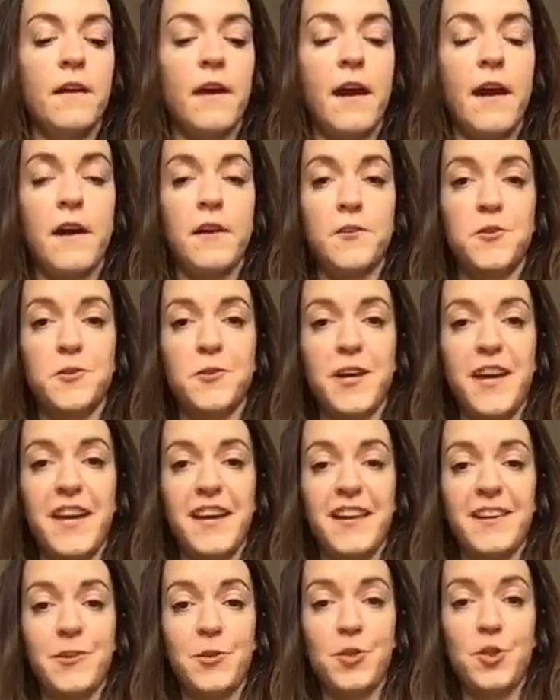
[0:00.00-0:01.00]
add your
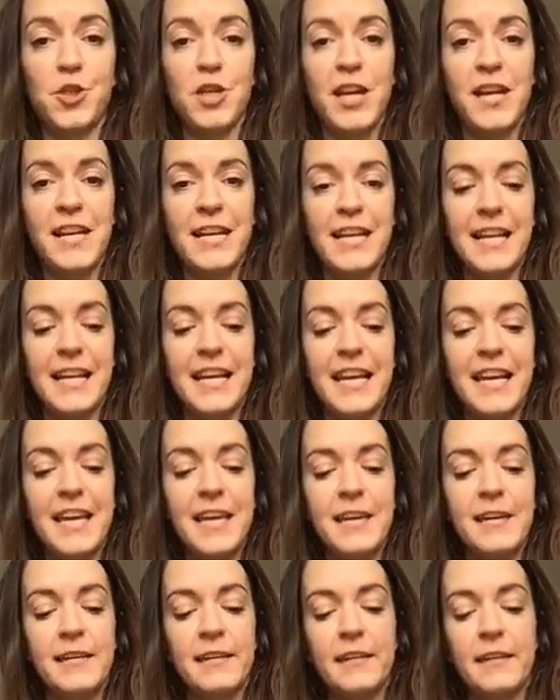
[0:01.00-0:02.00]
egg
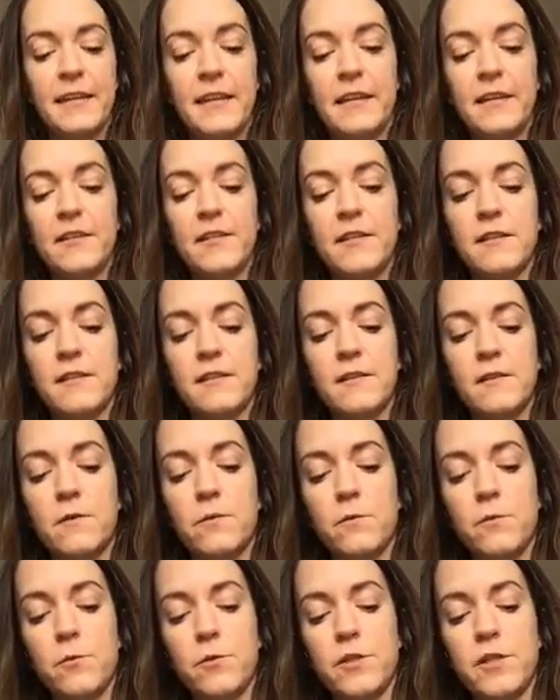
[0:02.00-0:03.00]
gently into the
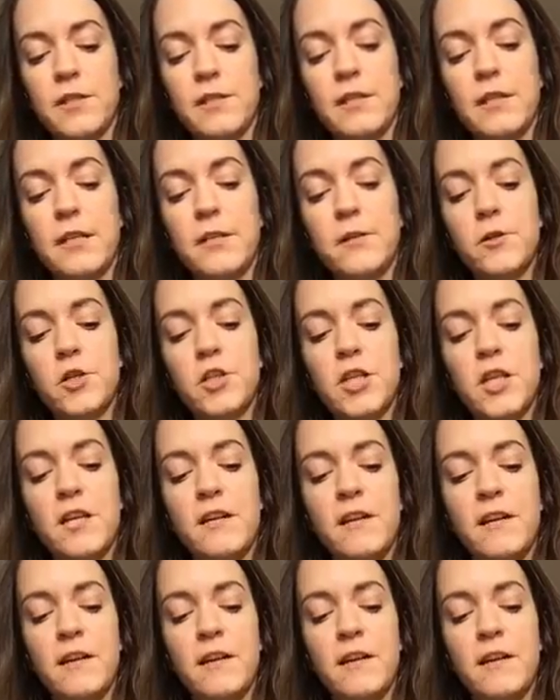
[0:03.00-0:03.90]
saltwater solution